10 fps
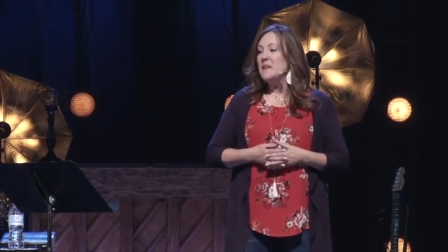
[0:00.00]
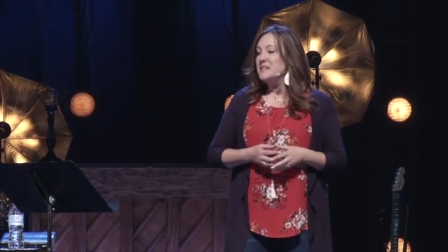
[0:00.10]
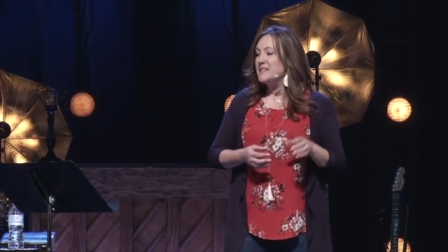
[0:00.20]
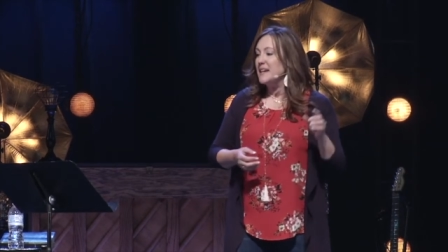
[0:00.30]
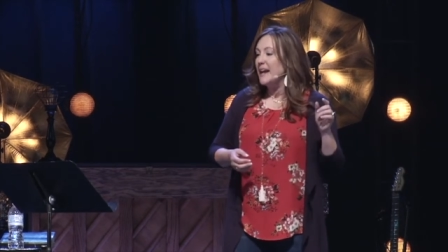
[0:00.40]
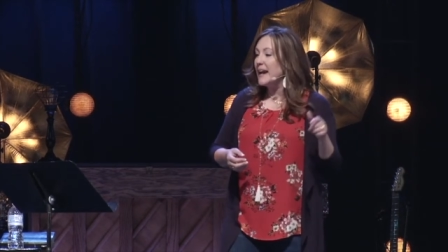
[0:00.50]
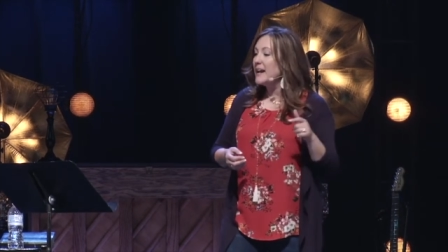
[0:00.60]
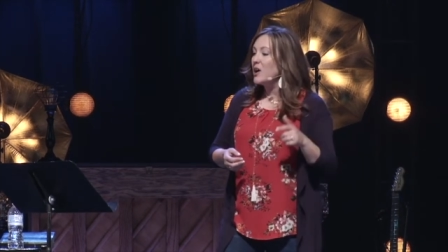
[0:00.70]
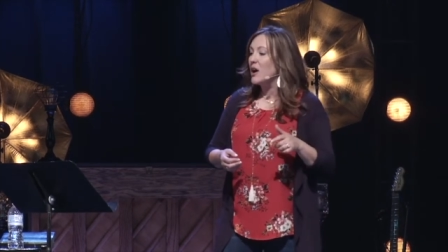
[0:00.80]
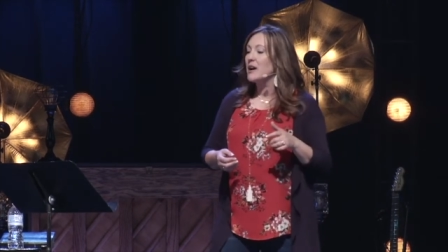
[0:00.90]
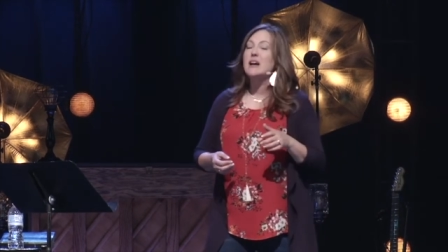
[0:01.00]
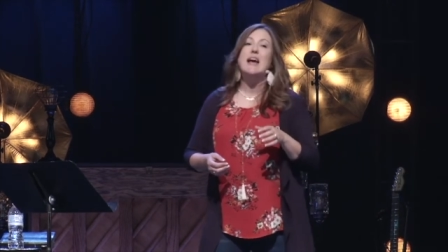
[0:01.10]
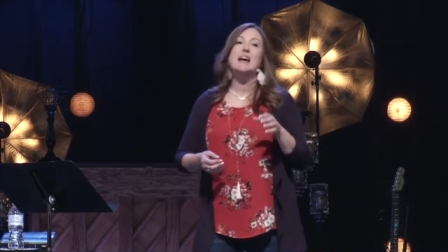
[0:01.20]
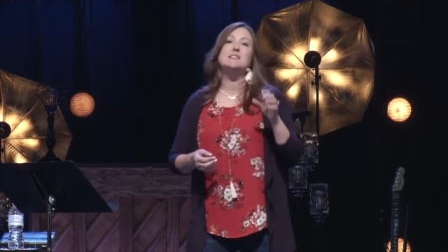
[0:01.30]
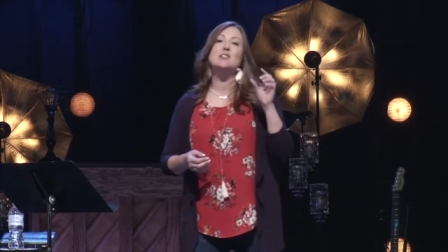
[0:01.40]
See, Hagar
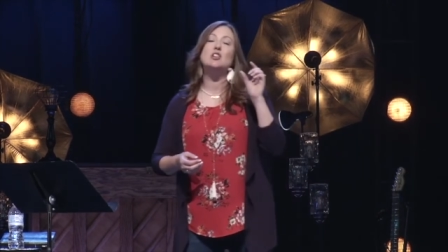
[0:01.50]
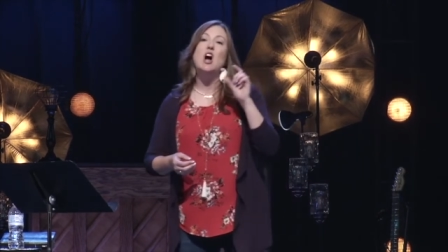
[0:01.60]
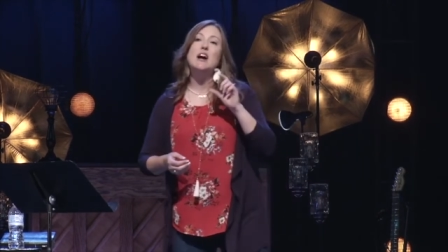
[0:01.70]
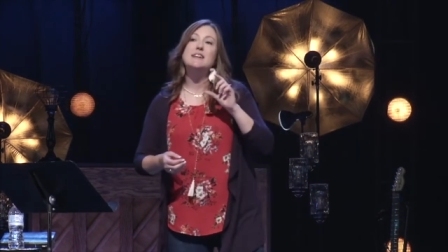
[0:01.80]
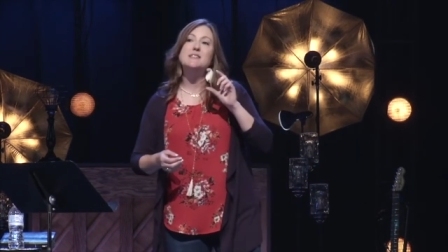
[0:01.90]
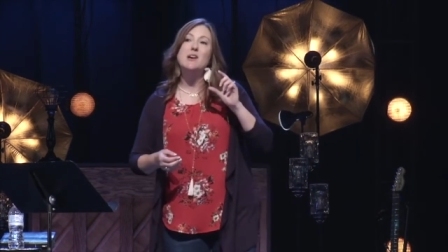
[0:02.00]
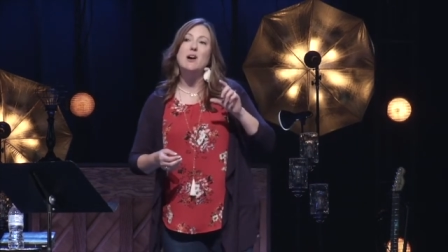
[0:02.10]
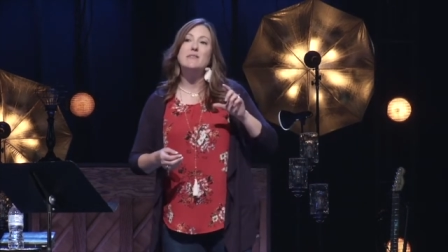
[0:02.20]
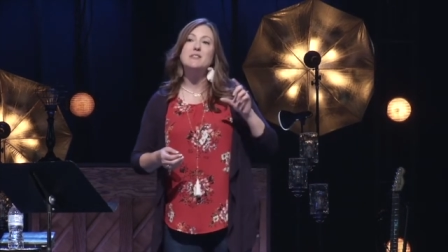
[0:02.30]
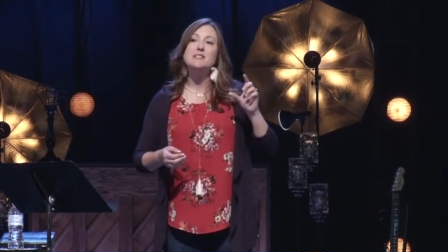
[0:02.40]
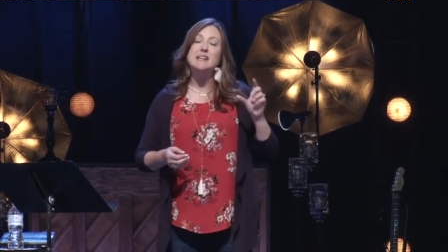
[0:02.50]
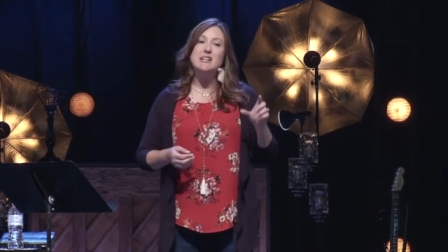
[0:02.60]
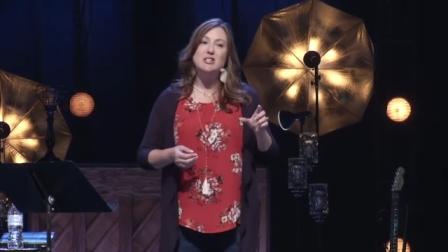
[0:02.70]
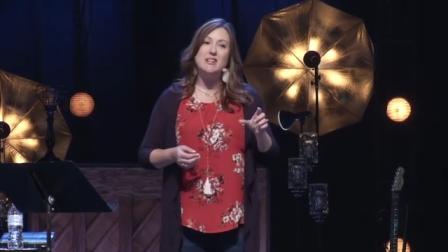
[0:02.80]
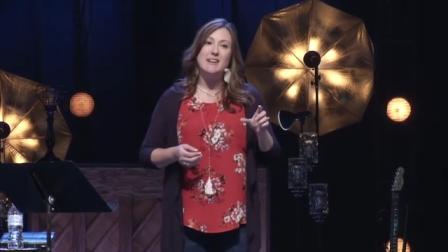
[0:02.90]
has the longest
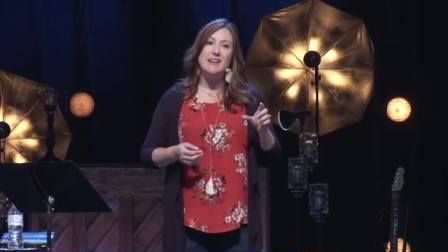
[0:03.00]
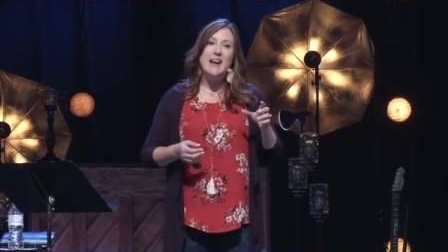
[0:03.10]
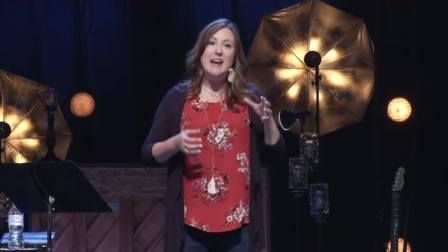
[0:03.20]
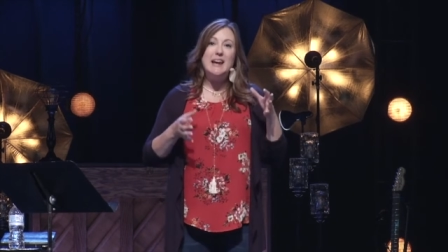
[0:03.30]
conversation